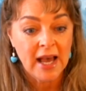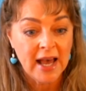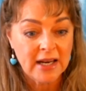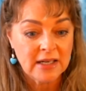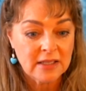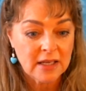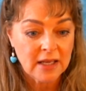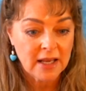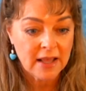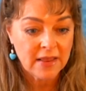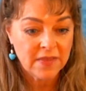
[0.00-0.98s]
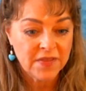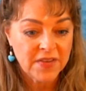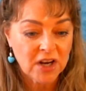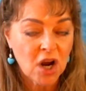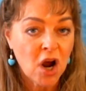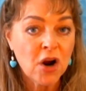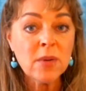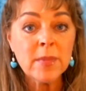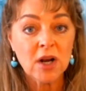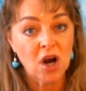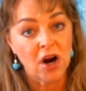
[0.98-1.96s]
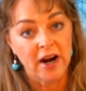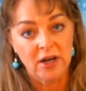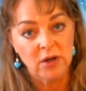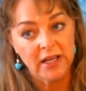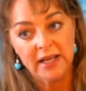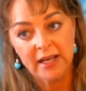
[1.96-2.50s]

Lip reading: and the karma card,